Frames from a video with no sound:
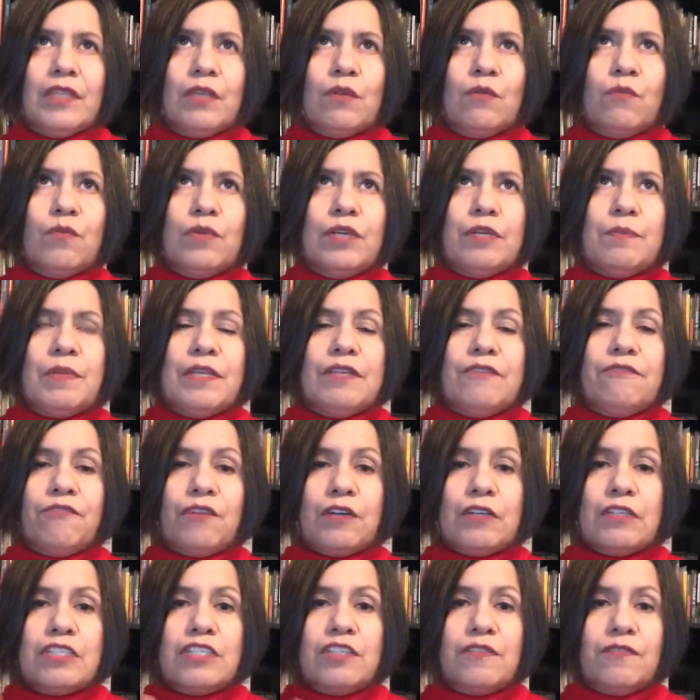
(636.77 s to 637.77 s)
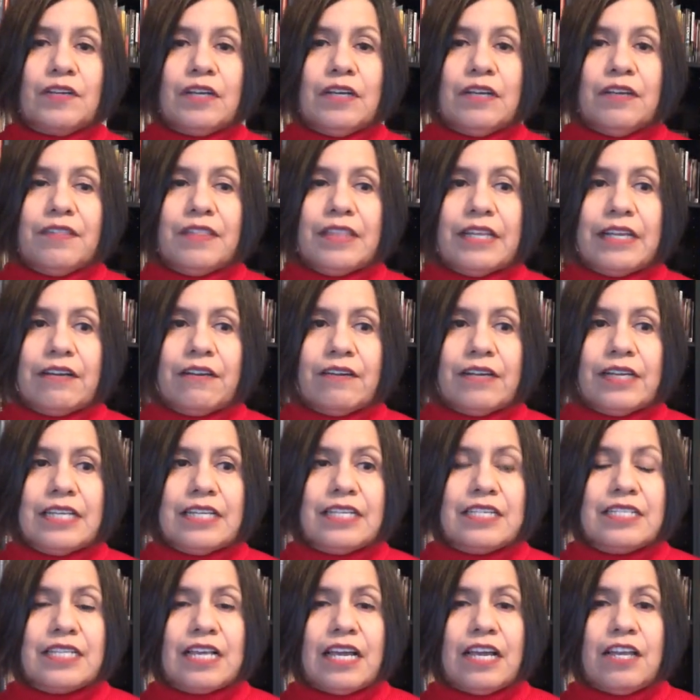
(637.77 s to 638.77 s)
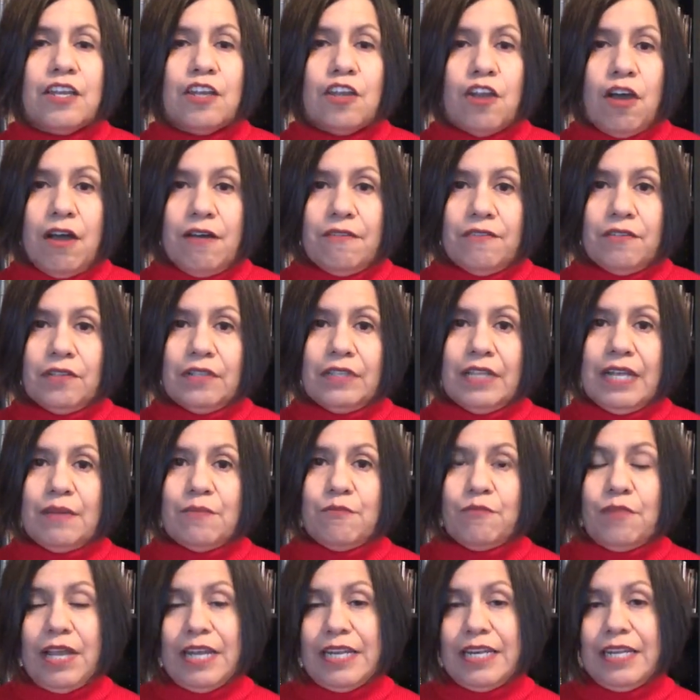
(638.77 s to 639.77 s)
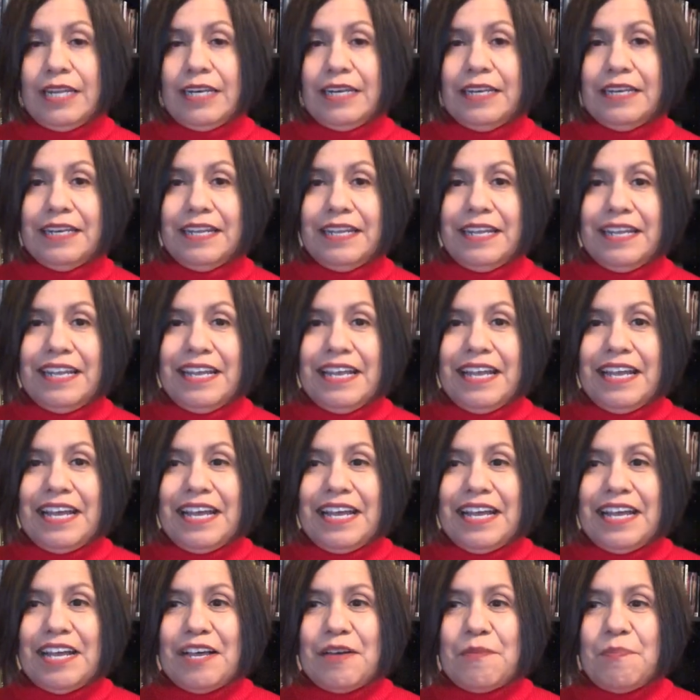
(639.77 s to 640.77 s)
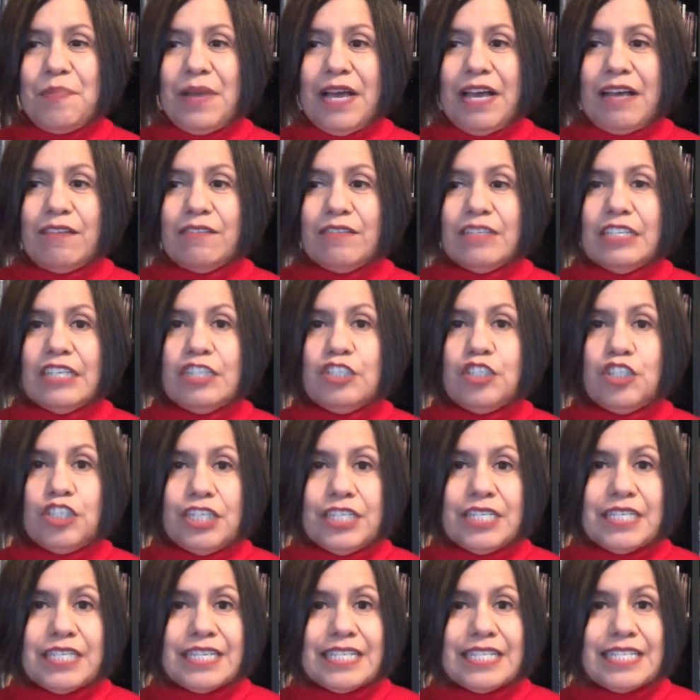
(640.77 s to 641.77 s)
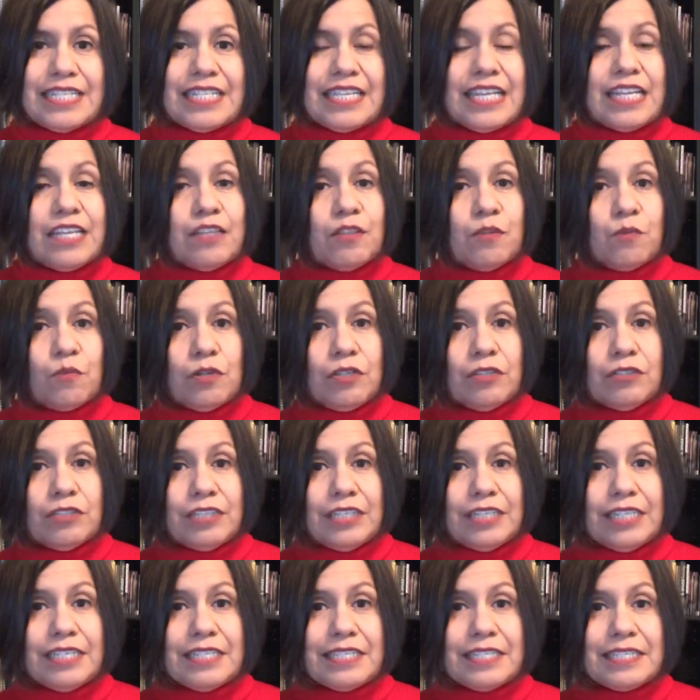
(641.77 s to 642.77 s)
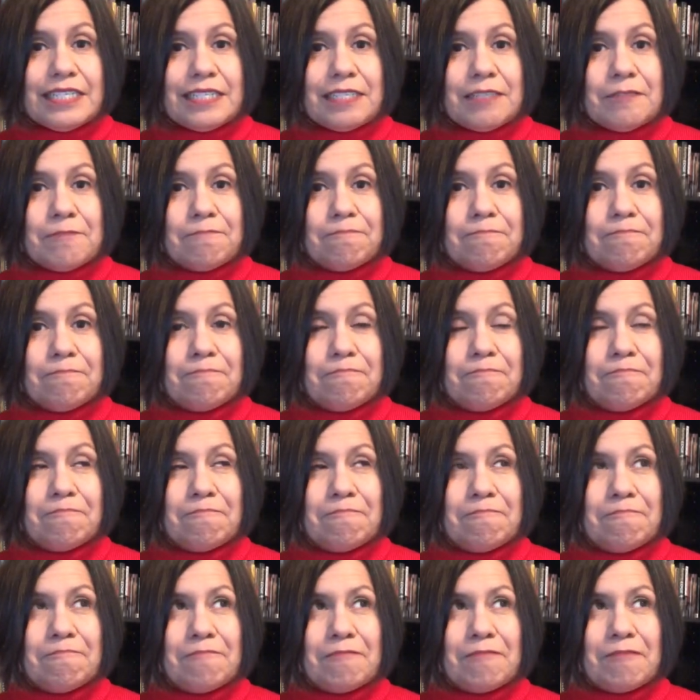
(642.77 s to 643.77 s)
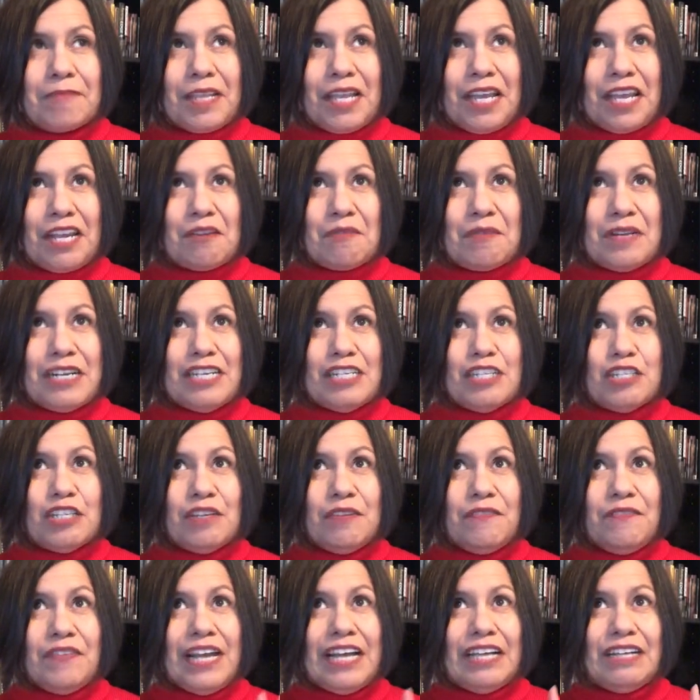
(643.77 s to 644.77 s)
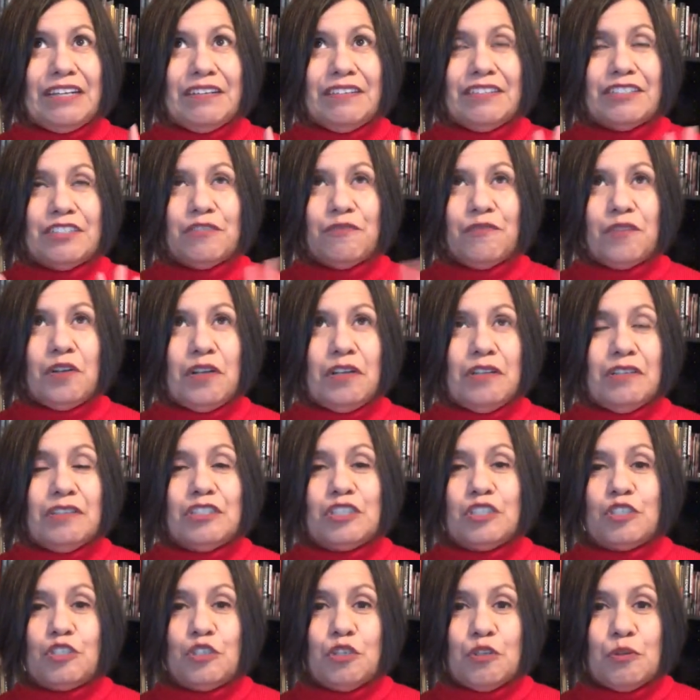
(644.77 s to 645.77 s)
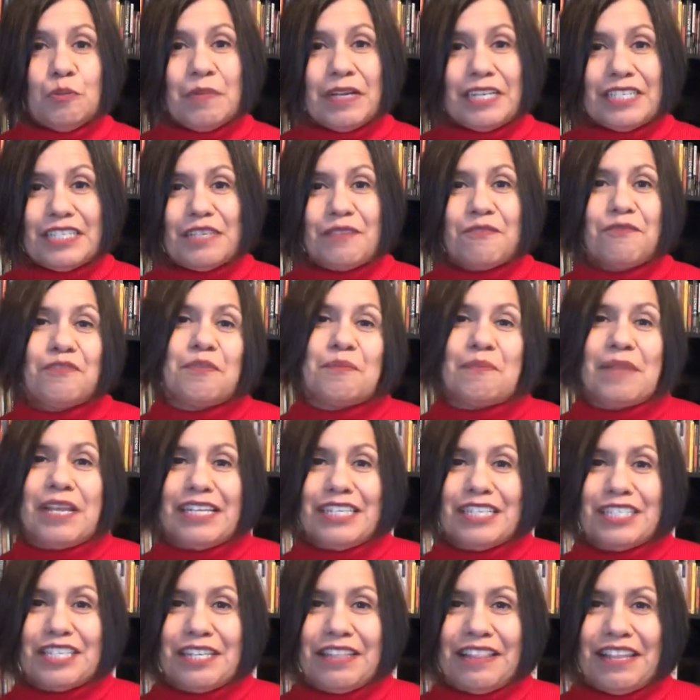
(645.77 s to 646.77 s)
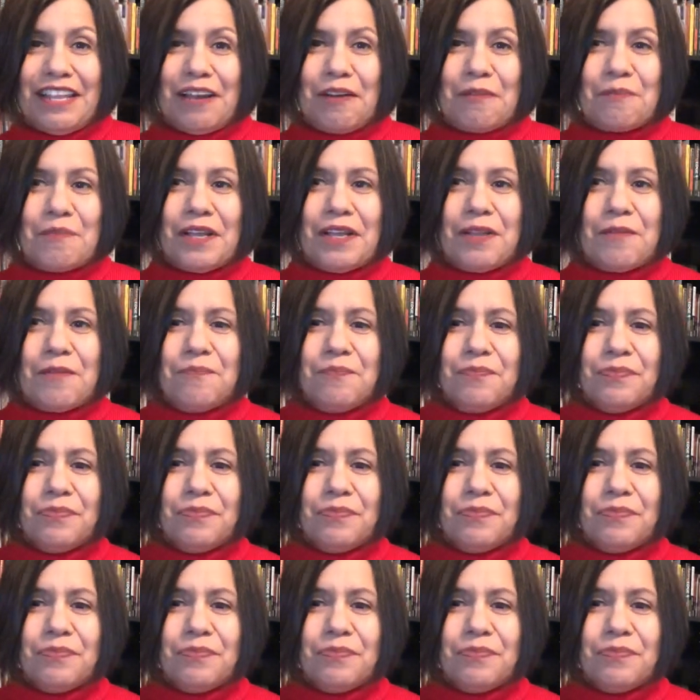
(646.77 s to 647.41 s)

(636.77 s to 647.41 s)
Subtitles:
would be, first of all, there is a novel I'm writing about Jesus in the wilderness. I don't want to divulge too much information there, but